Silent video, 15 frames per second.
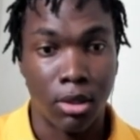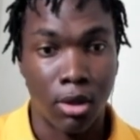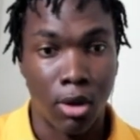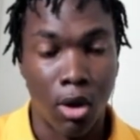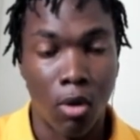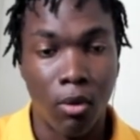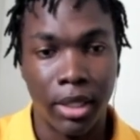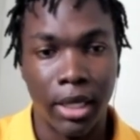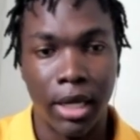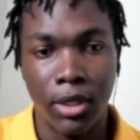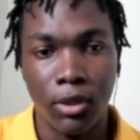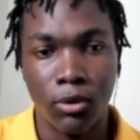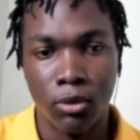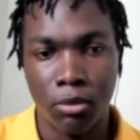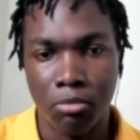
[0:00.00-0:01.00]
How can
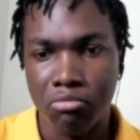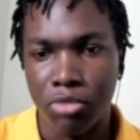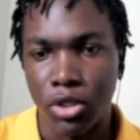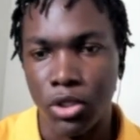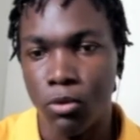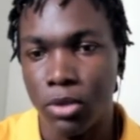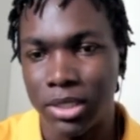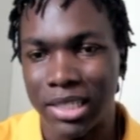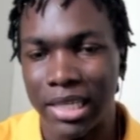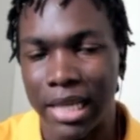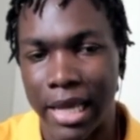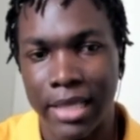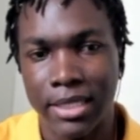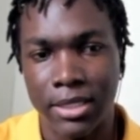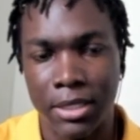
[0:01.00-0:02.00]
you
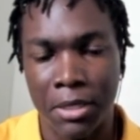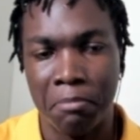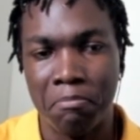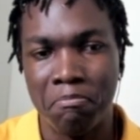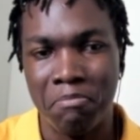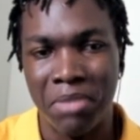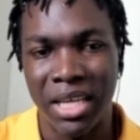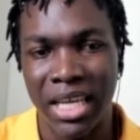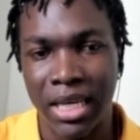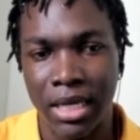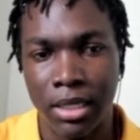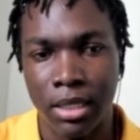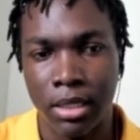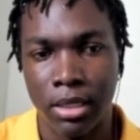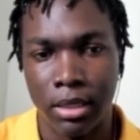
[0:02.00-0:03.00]
utilize the
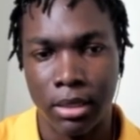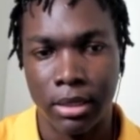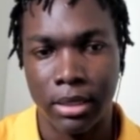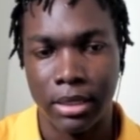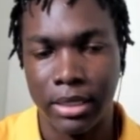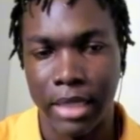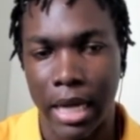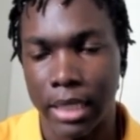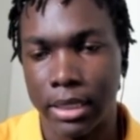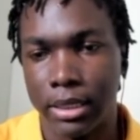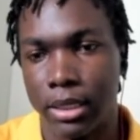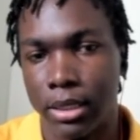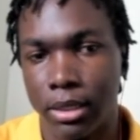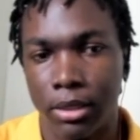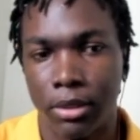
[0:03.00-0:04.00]
pin tactic?